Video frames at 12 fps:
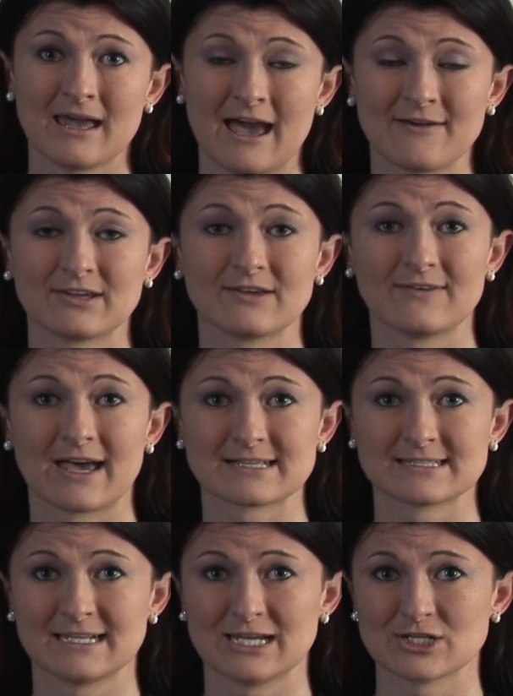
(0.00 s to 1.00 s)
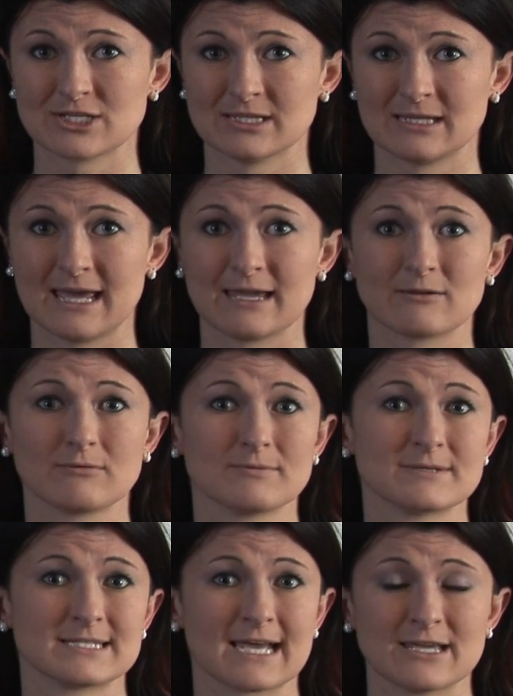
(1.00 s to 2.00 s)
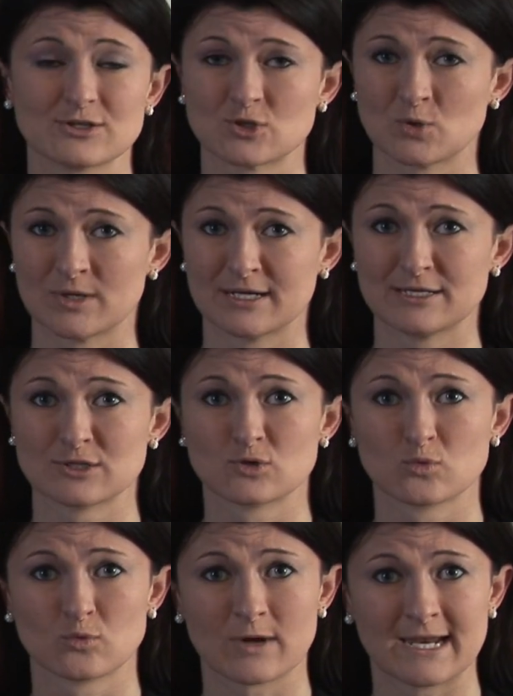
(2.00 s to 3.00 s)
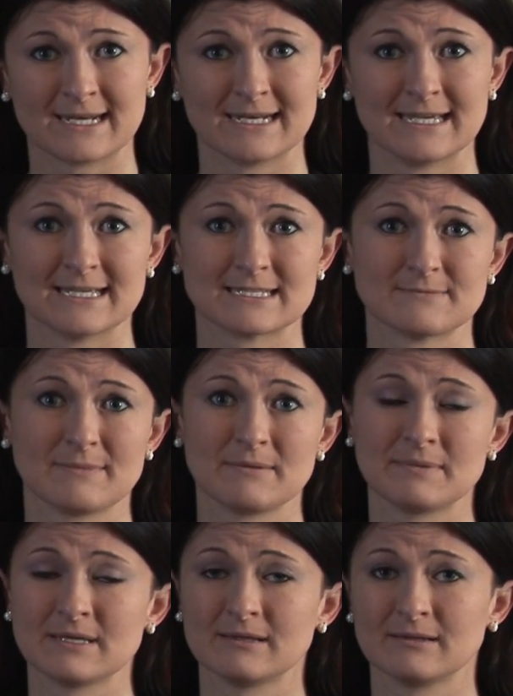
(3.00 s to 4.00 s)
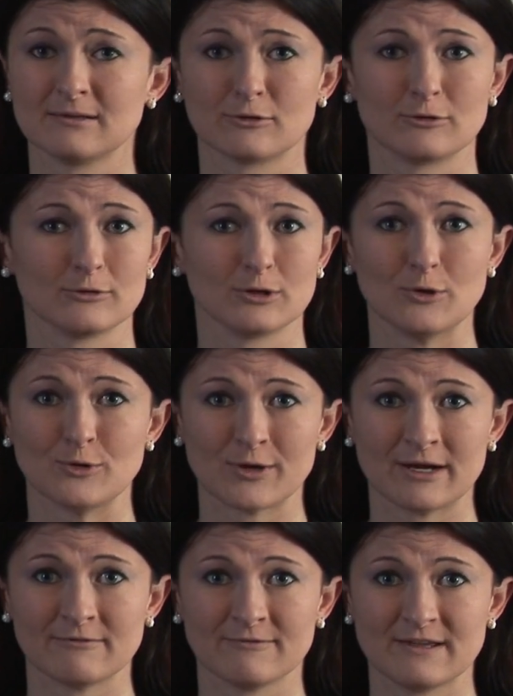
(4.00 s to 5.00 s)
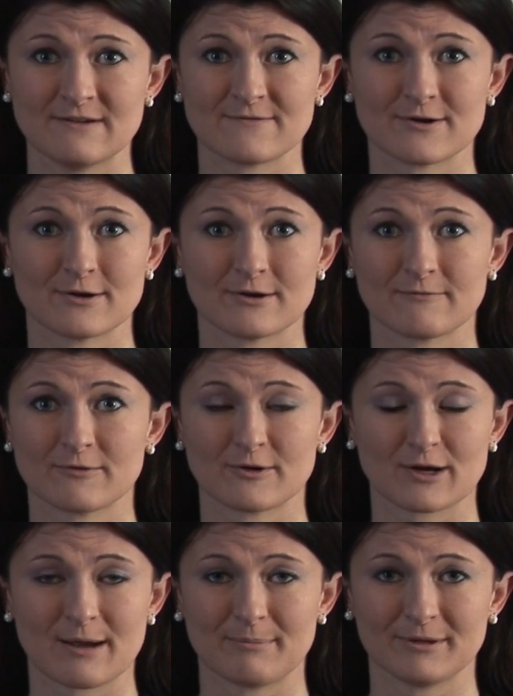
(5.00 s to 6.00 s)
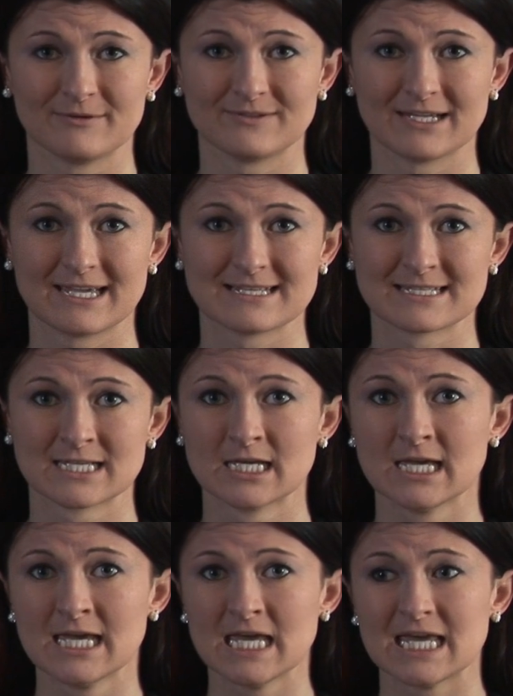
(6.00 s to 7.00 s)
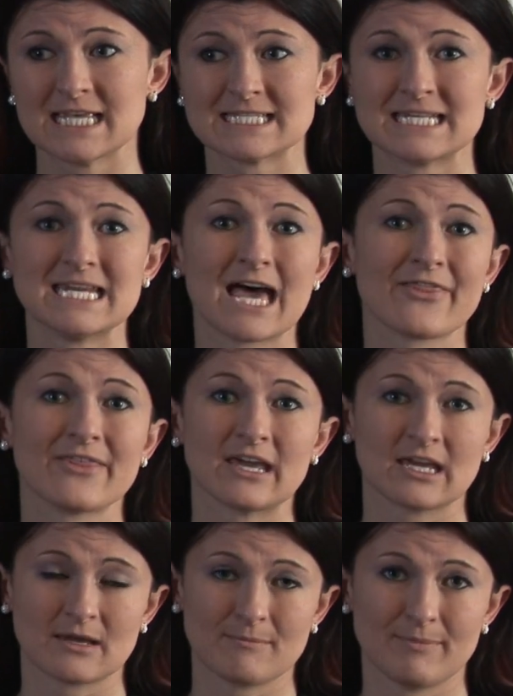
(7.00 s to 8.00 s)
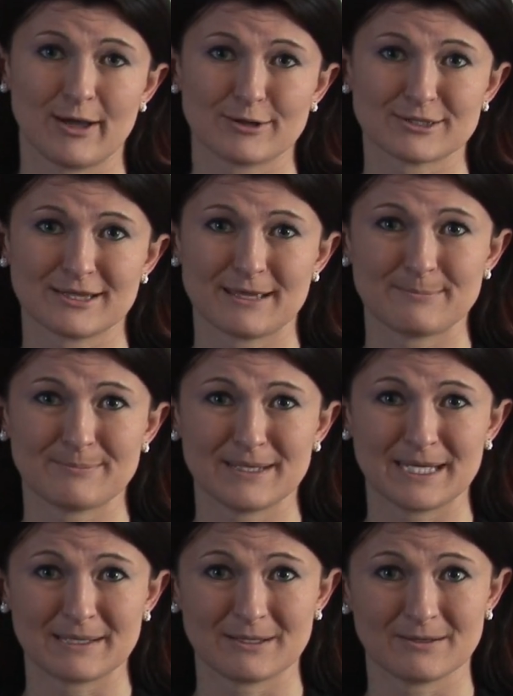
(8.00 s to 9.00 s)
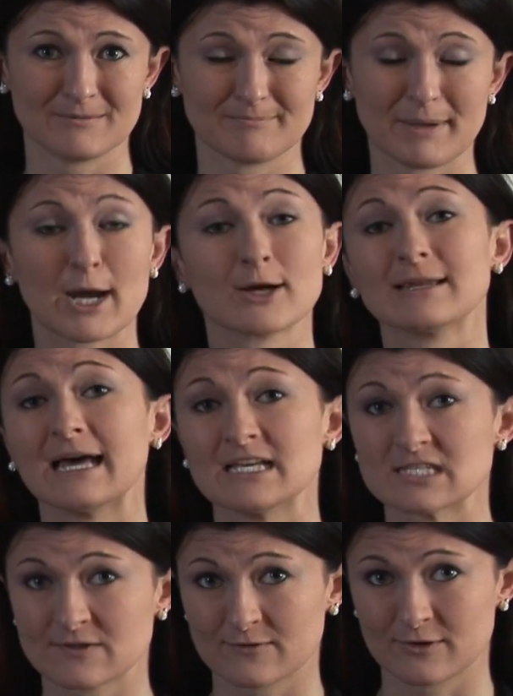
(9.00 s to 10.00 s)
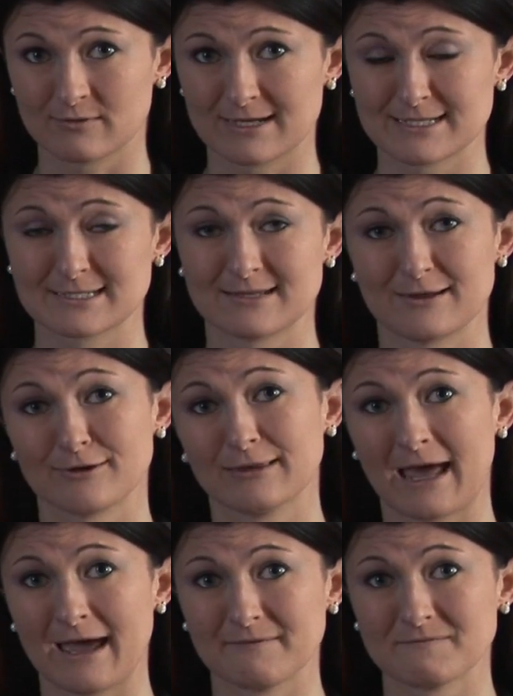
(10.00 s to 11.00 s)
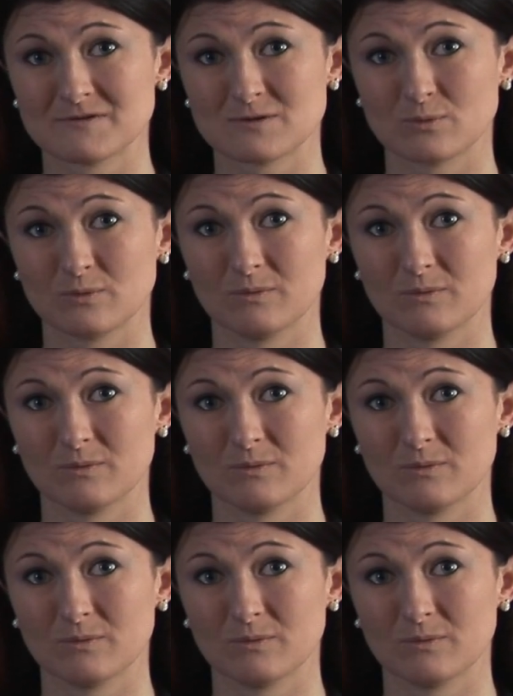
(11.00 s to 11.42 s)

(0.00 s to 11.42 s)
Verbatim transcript: having a vaccination, like site soreness, redness, maybe a little low-grade fever for a couple of days, is nothing compared to them being paralyzed for the rest of their lives